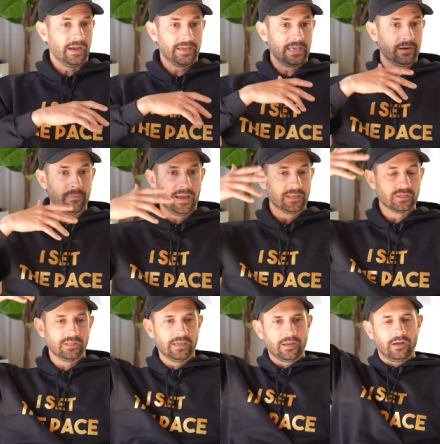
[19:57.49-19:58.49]
I can't
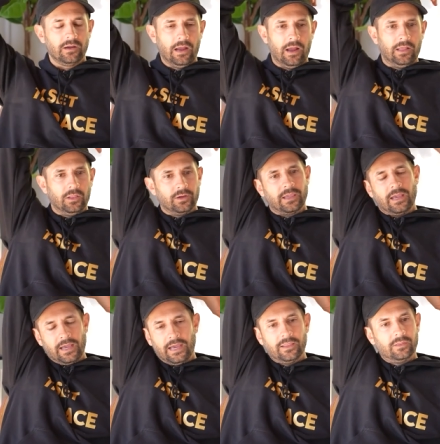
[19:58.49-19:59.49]
imagine like I, I look
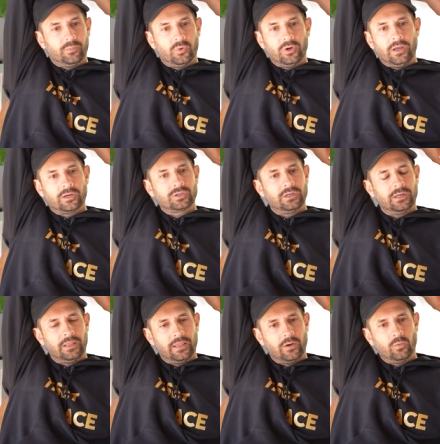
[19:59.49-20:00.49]
at the production
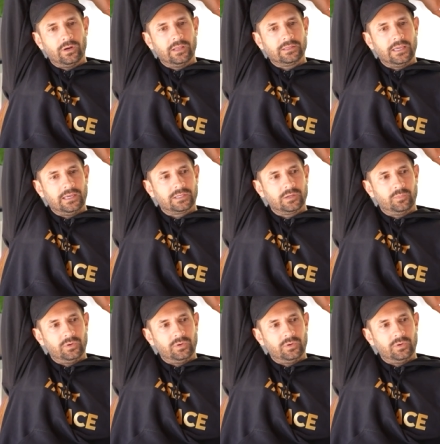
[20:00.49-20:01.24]
and like what it takes to